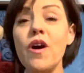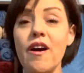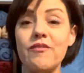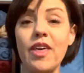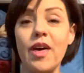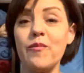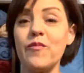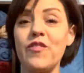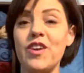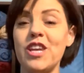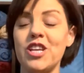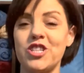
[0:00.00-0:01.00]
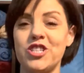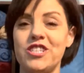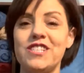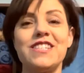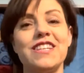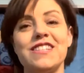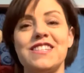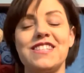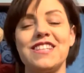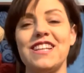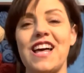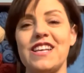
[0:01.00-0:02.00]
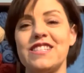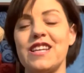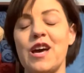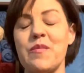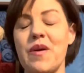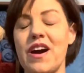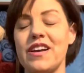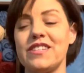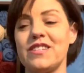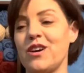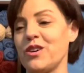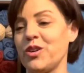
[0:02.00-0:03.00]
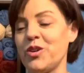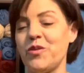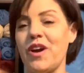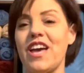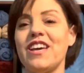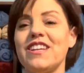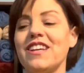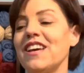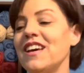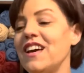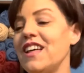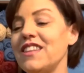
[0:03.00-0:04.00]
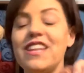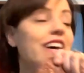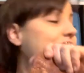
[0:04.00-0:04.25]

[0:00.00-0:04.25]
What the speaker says: of them finished since the last time I saw you, and that